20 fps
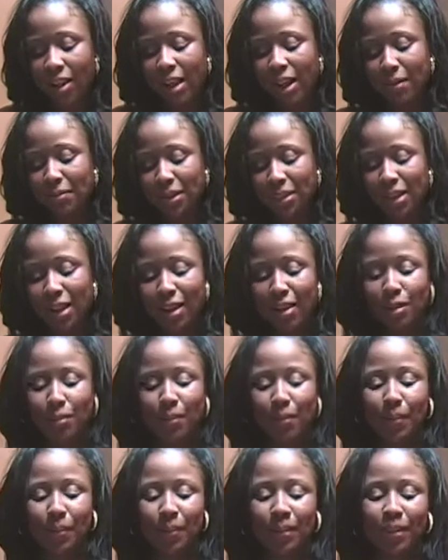I'm just cutting them
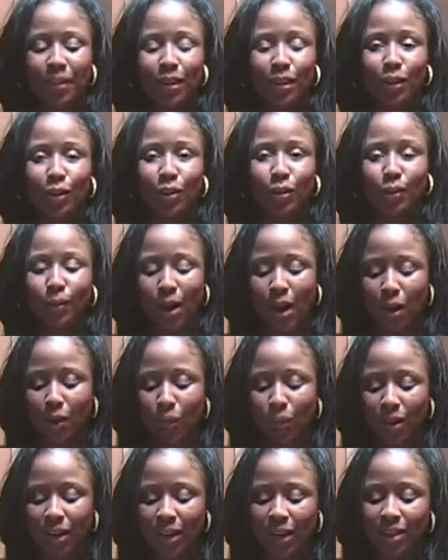up in thin little
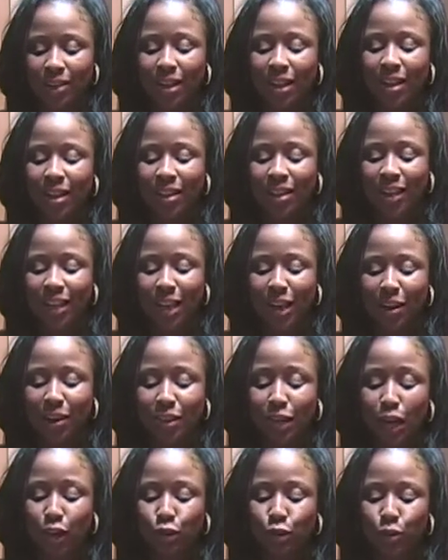round rings. The
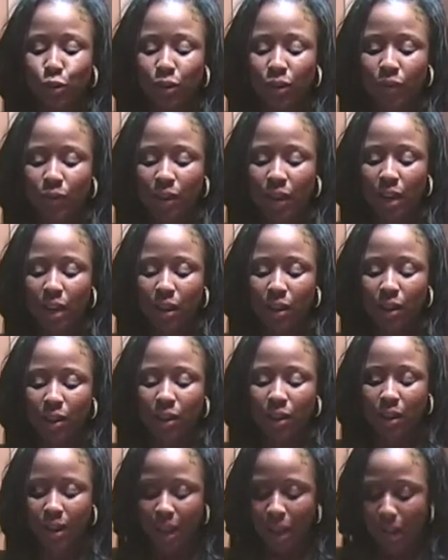carrots are truly for
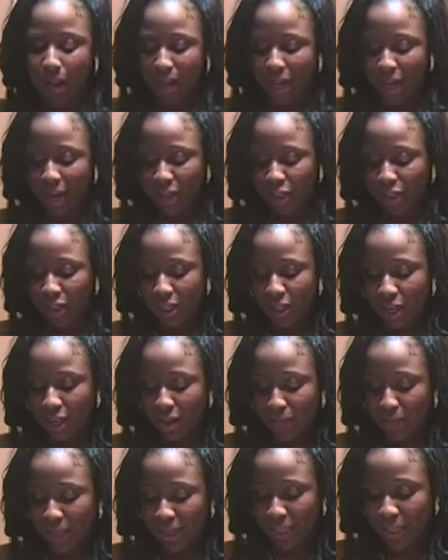color. I'm going to actually cut
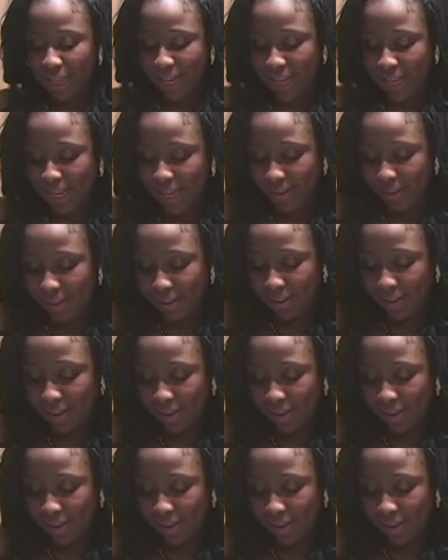them again.